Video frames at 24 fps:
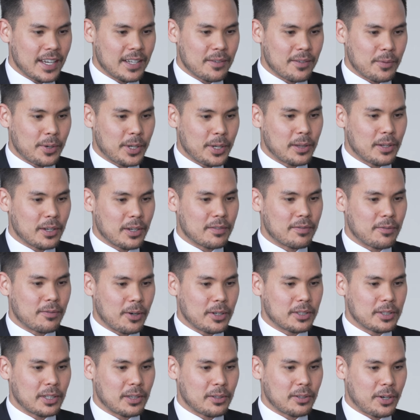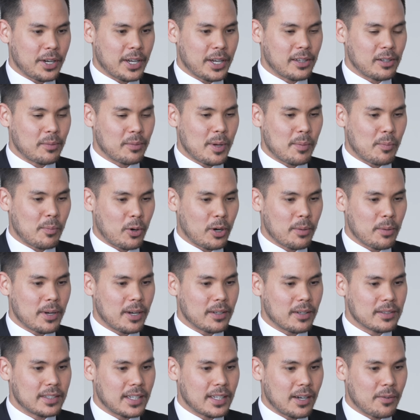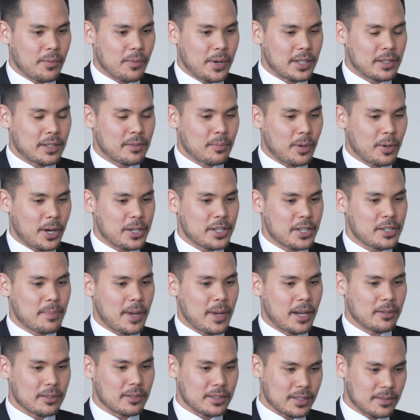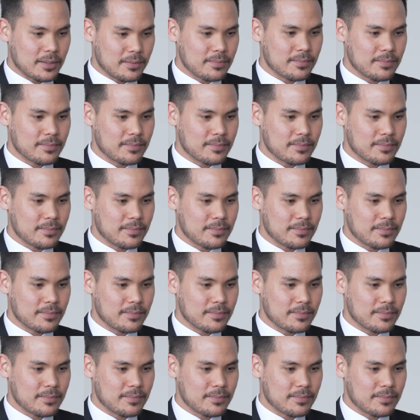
and we look forward to learning a little bit more about Wheaton Precious Metals.